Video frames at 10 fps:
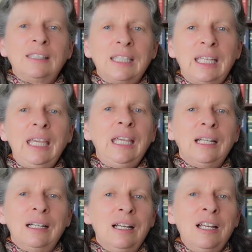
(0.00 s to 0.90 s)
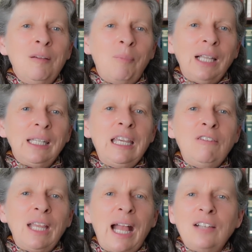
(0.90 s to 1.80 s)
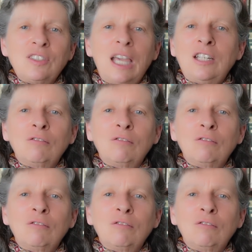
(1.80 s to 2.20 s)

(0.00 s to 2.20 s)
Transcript: the king by leaving outdated